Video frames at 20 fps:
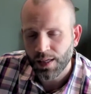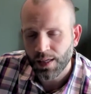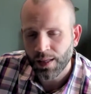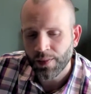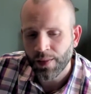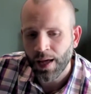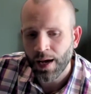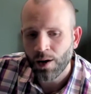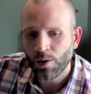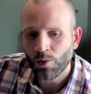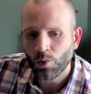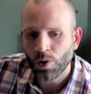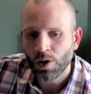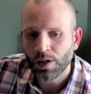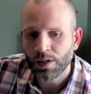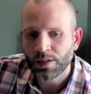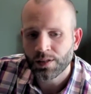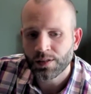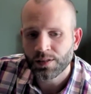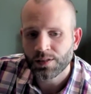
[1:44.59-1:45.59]
and that
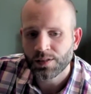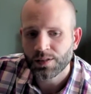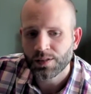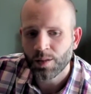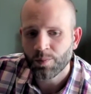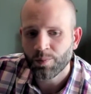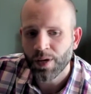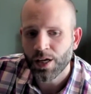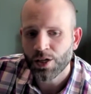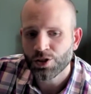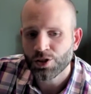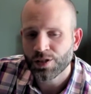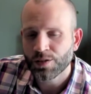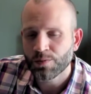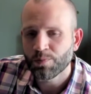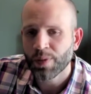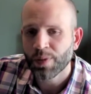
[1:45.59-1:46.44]
was the patient's